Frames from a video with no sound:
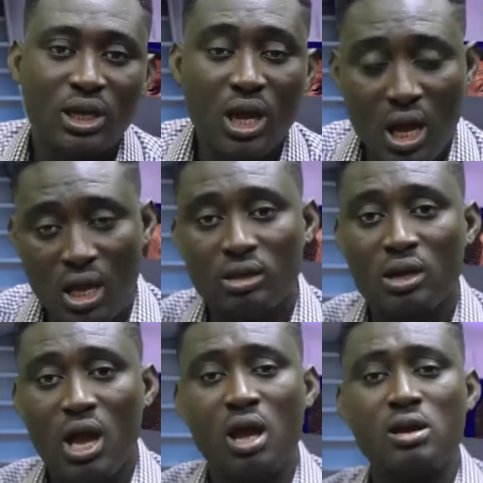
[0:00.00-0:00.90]
Hey,
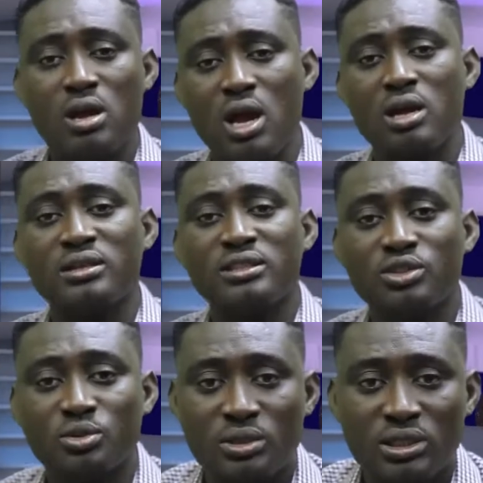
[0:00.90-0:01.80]
hey, hey, listen
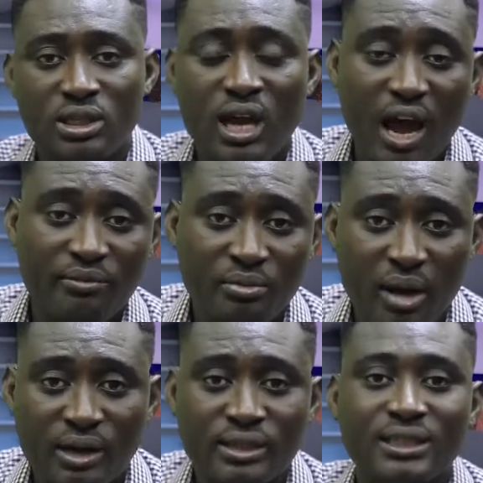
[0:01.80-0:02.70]
to me, I've been
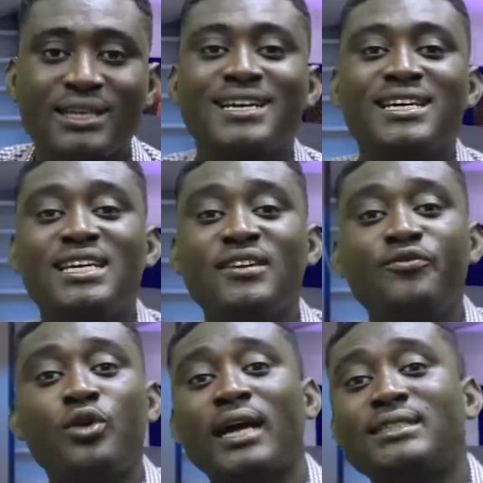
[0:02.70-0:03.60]
married. If
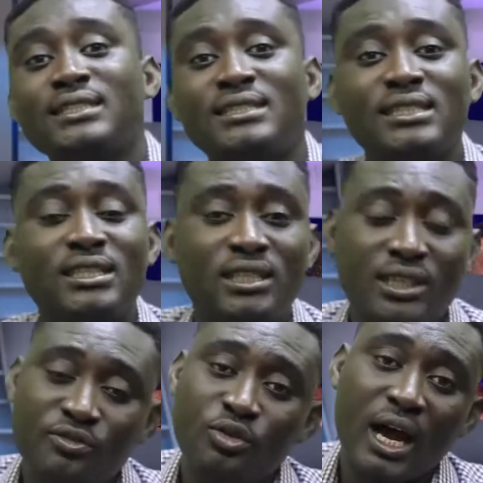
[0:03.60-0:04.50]
you are cheating,
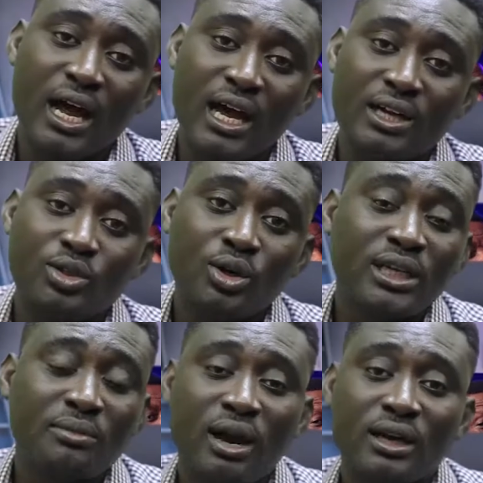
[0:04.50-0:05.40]
if you are not
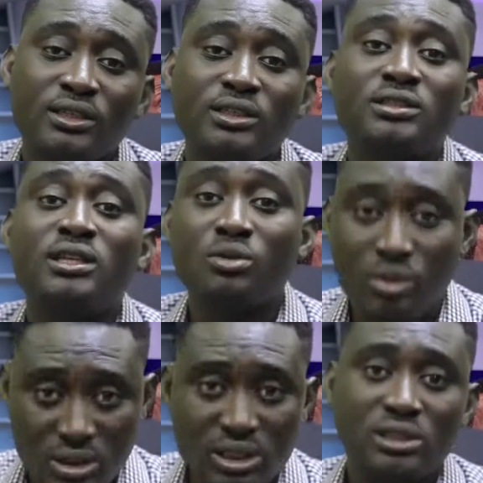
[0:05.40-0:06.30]
yet married, they will
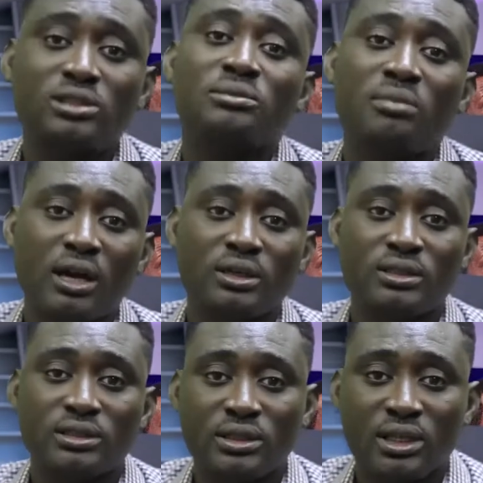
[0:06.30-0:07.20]
cheat in marriage.
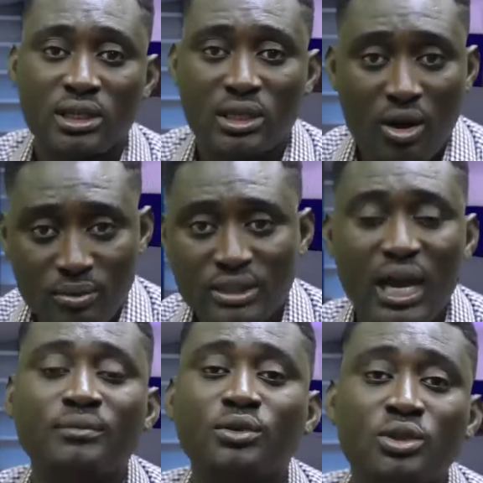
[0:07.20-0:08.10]
There will be
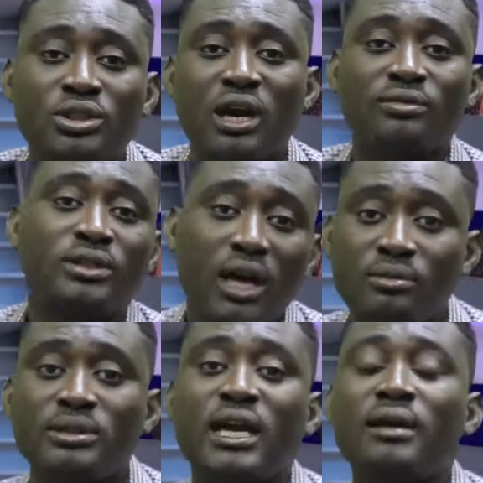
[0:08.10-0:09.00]
time you will travel, there
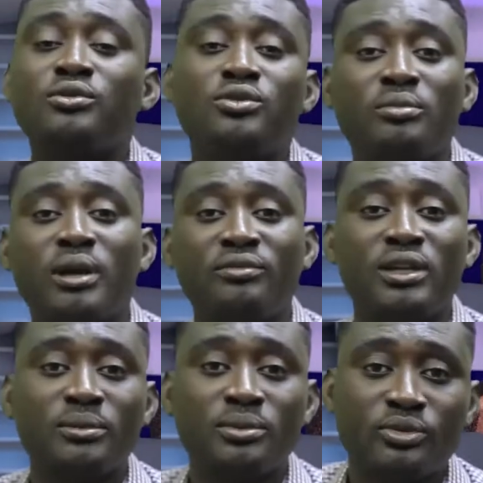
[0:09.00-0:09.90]
will be time you will not be
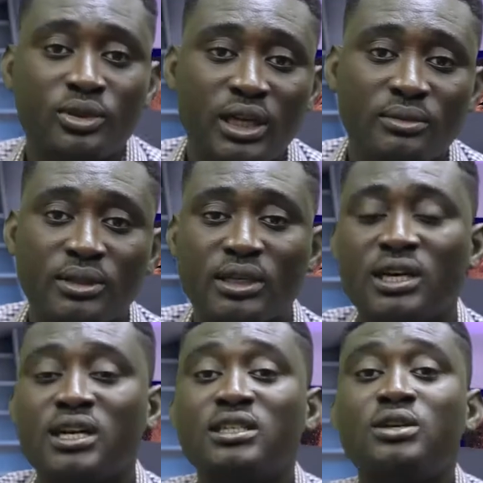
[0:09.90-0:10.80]
available for them.
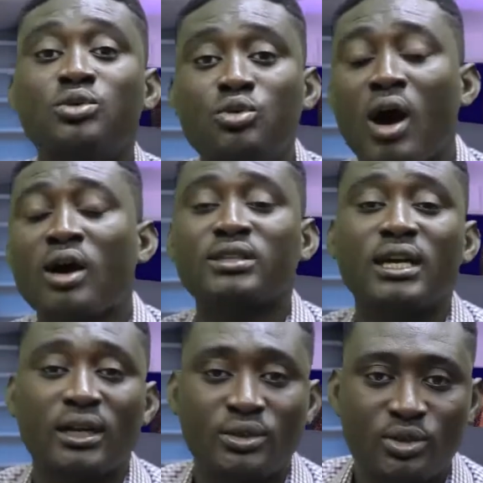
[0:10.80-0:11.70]
They will go outside
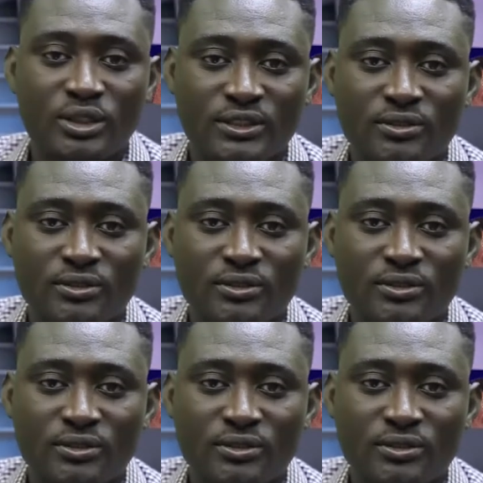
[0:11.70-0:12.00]
and do it.